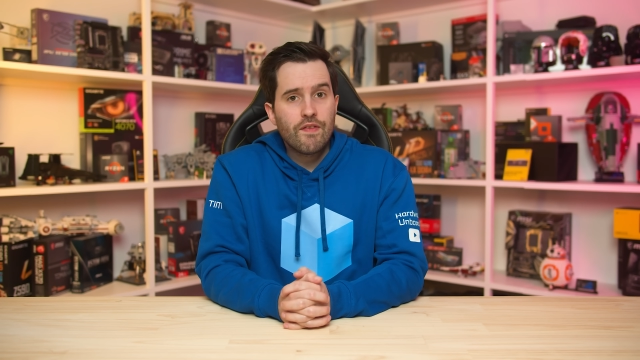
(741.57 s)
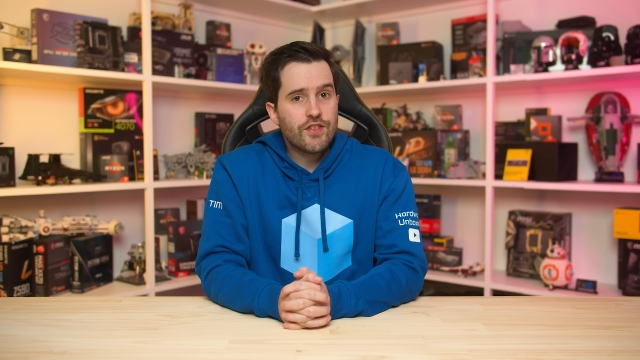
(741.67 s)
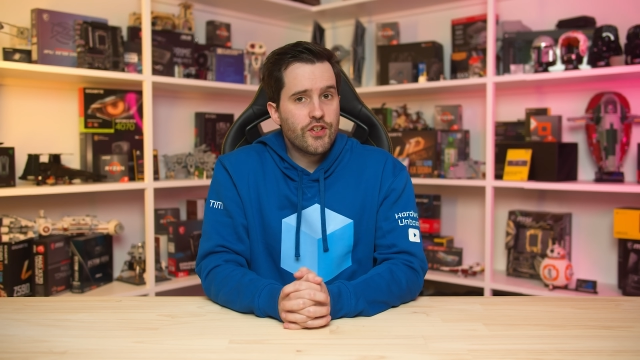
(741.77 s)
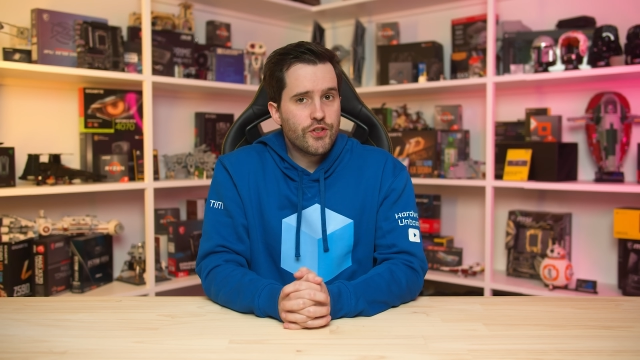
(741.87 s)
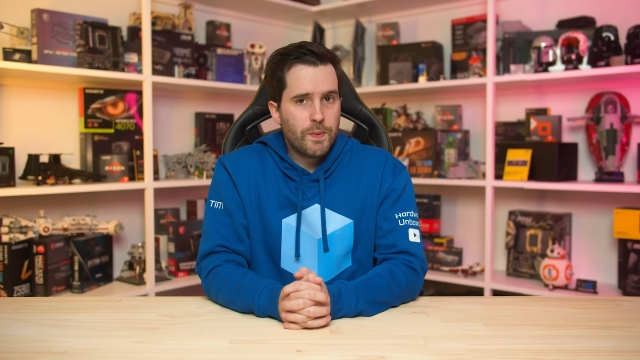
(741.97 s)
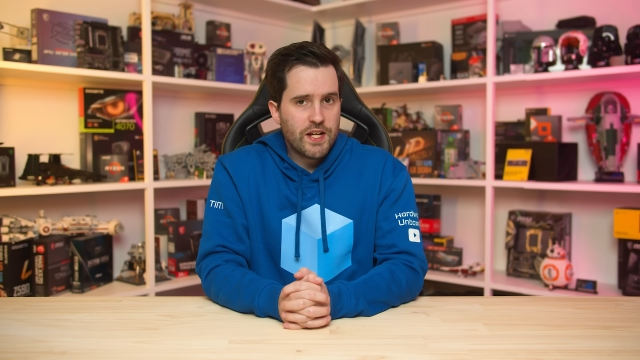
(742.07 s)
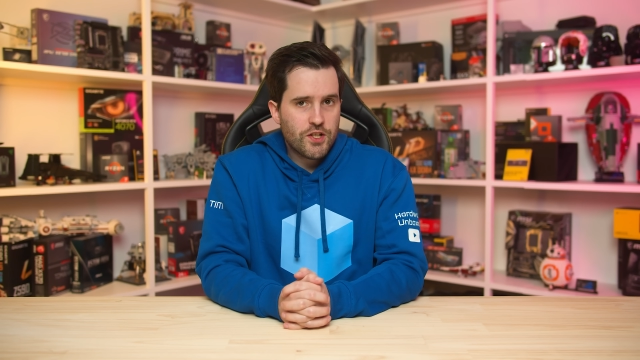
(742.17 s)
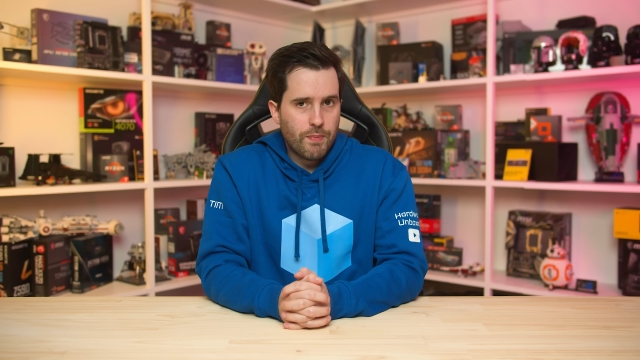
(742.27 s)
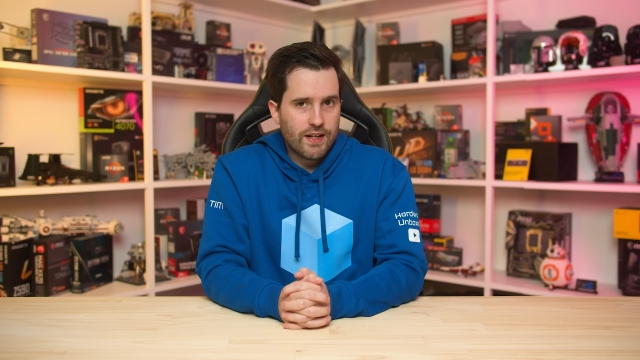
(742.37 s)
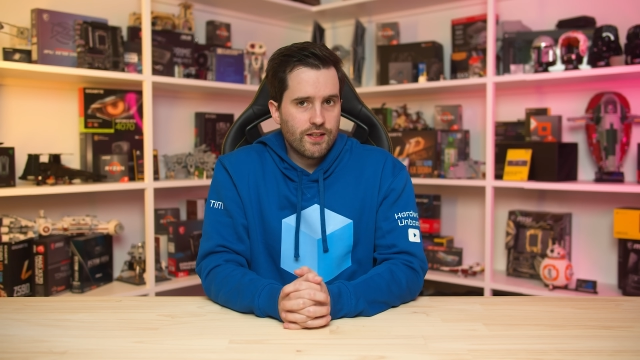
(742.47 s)
This is to be
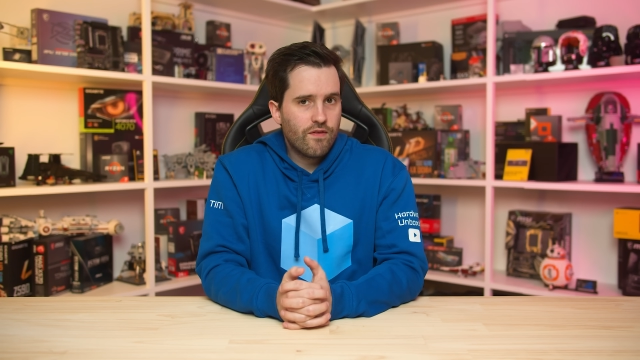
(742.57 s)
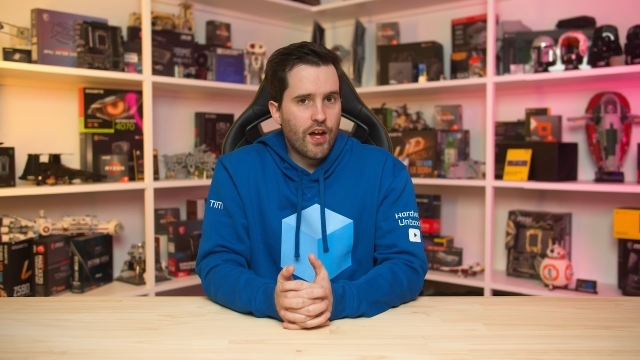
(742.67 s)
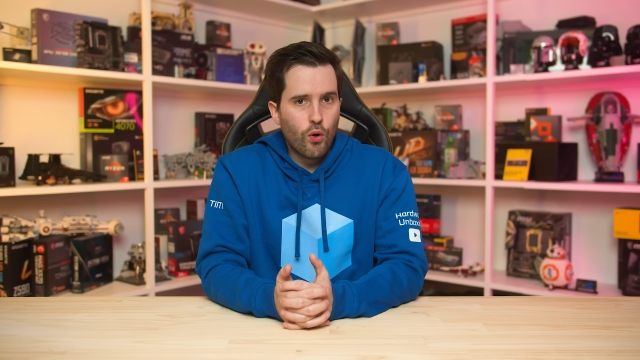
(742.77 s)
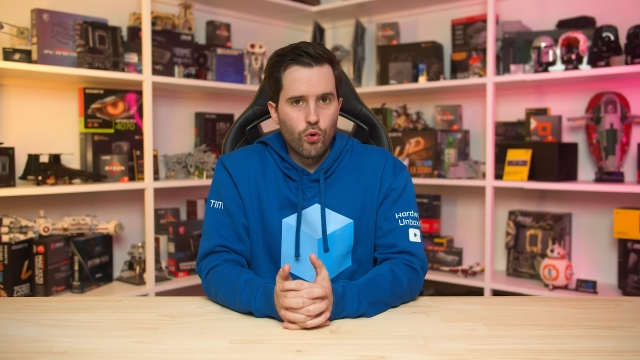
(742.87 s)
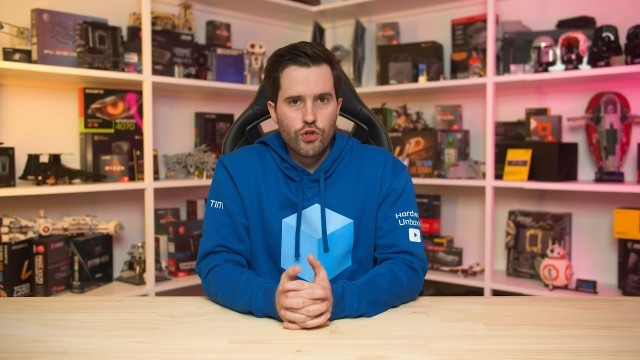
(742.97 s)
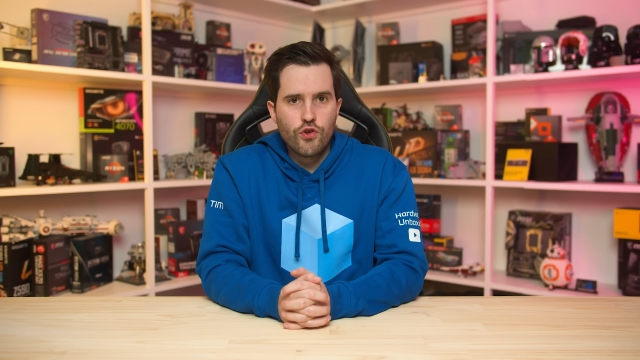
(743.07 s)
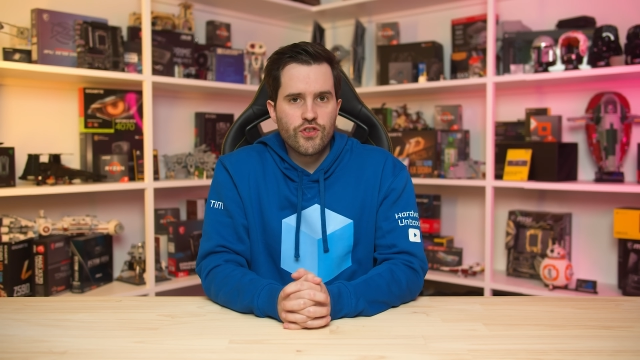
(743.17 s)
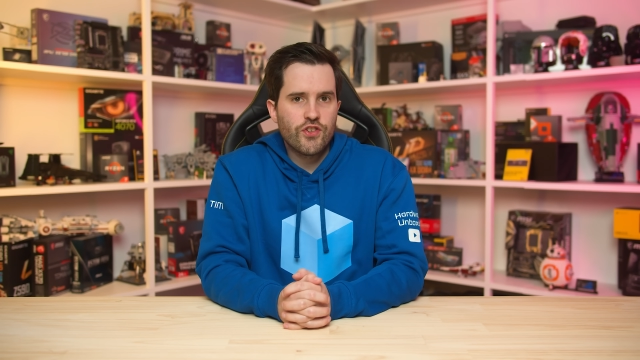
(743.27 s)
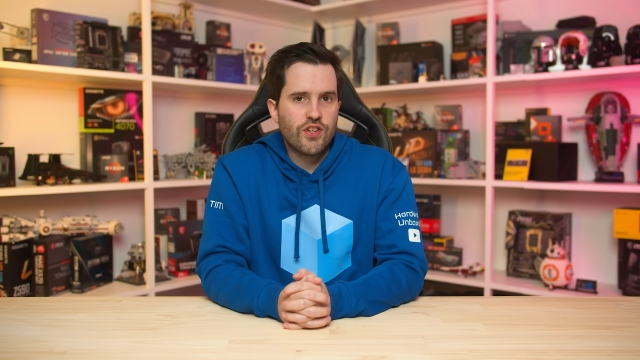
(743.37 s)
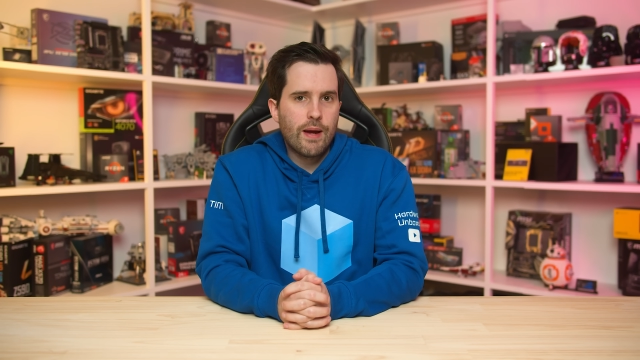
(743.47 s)
expected, they all use
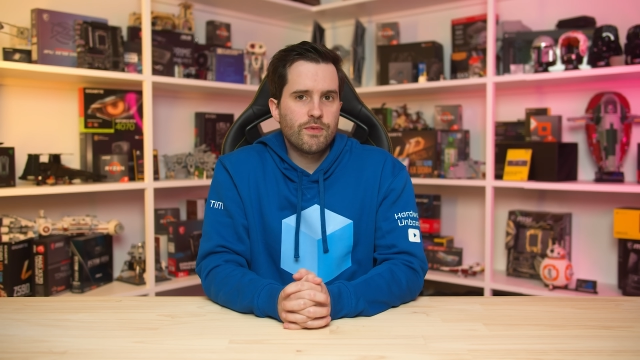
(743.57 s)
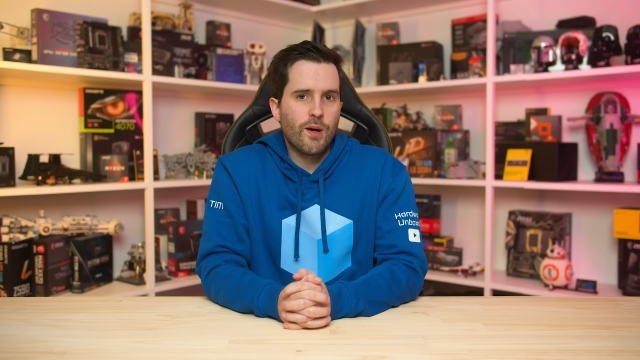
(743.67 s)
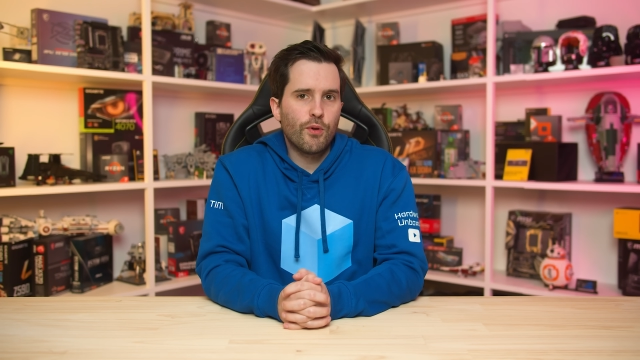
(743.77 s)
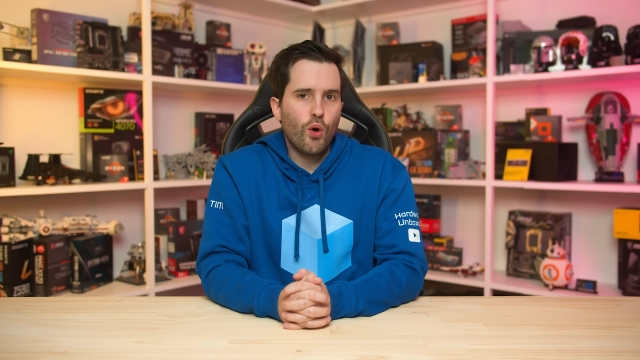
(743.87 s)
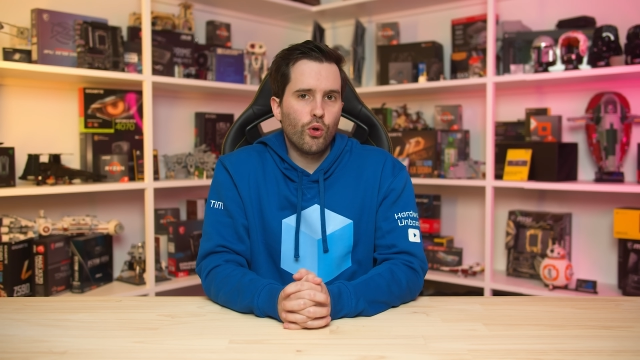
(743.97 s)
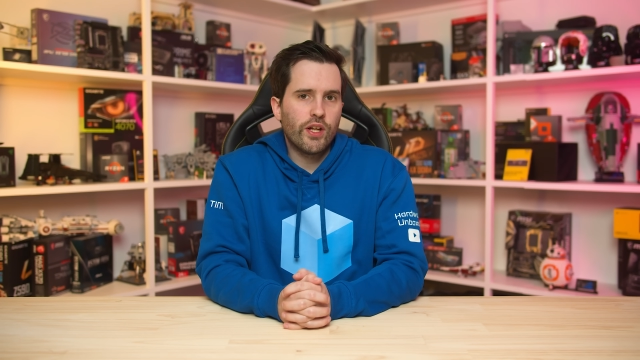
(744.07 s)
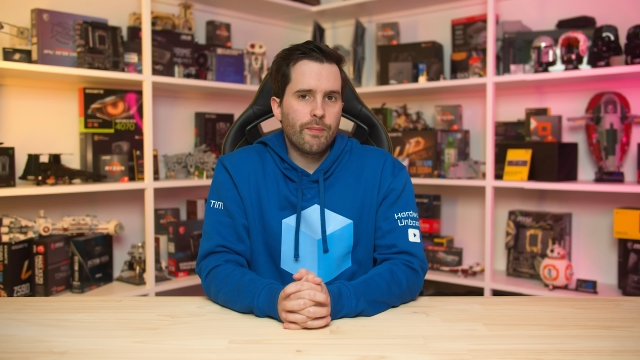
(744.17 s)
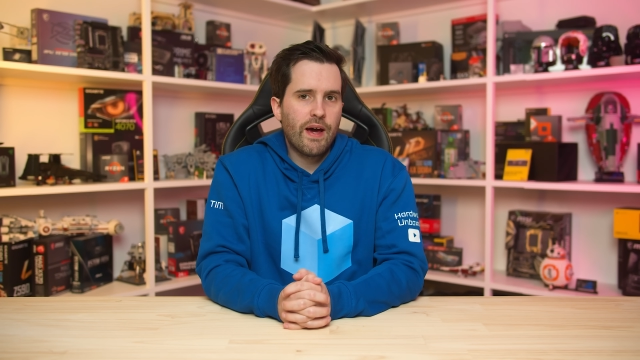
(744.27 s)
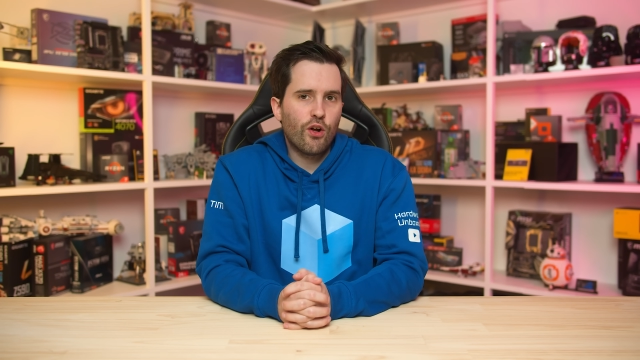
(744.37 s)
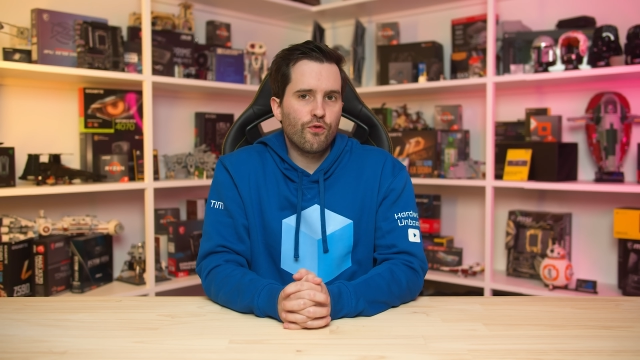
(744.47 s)
the same WOLED
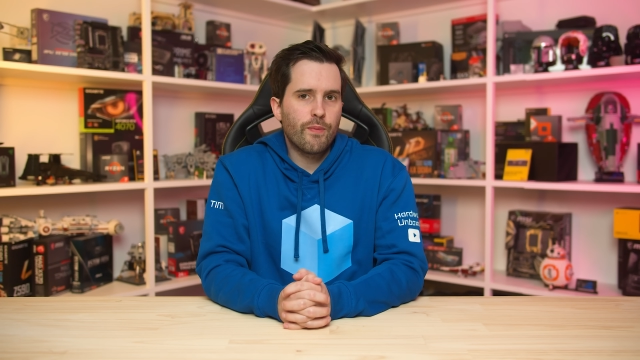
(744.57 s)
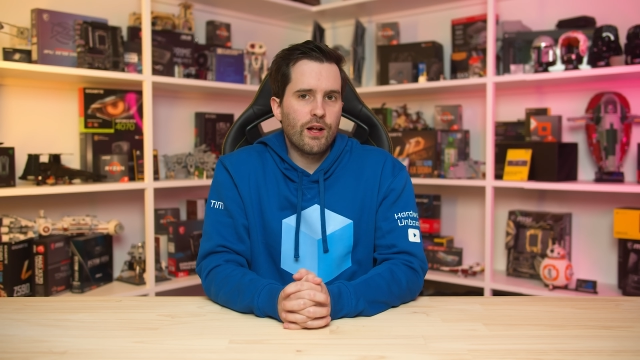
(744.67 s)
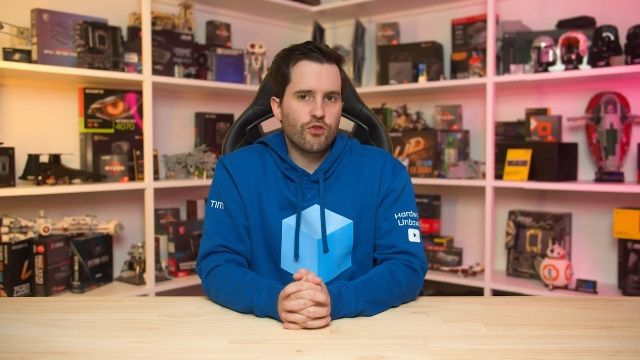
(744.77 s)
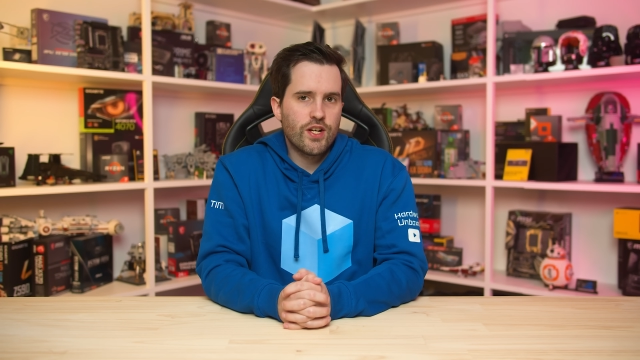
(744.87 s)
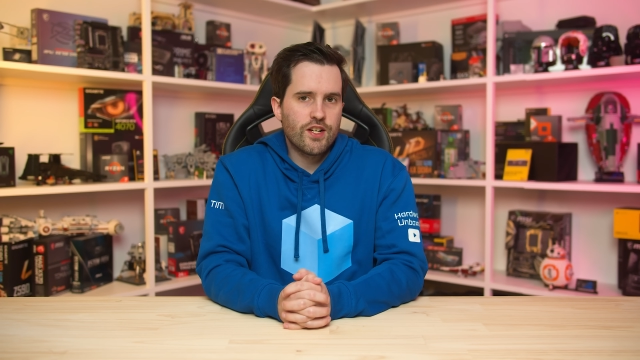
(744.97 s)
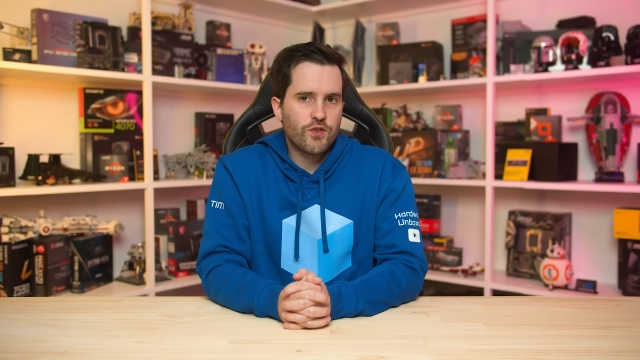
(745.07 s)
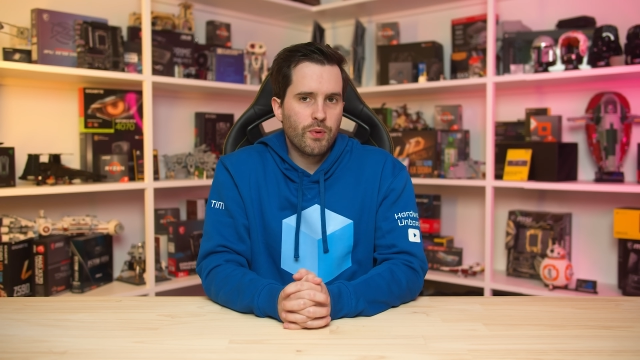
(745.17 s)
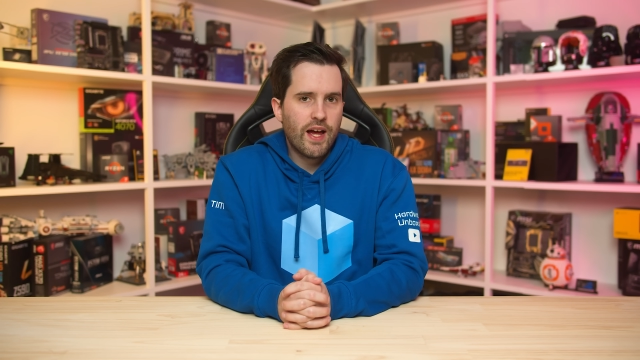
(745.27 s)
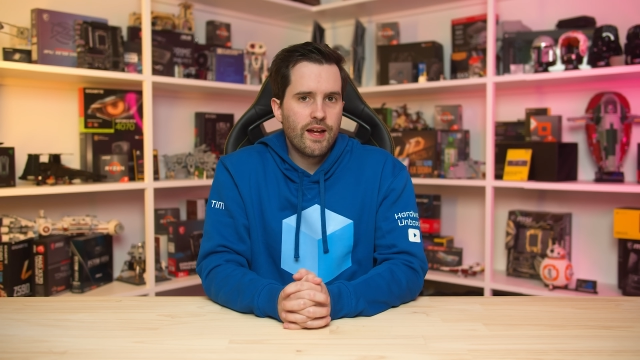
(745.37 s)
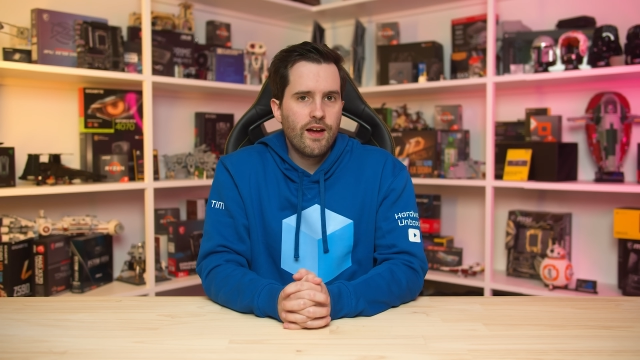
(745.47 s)
panel from LG
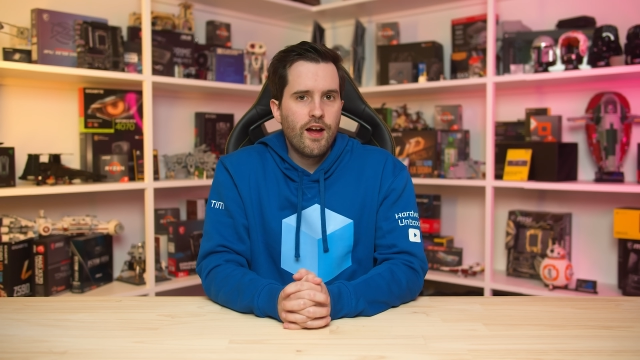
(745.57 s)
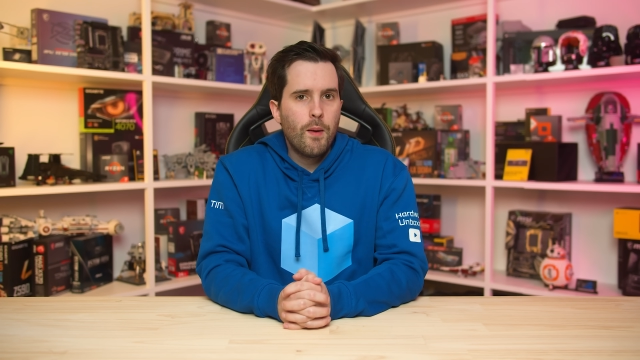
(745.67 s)
Display,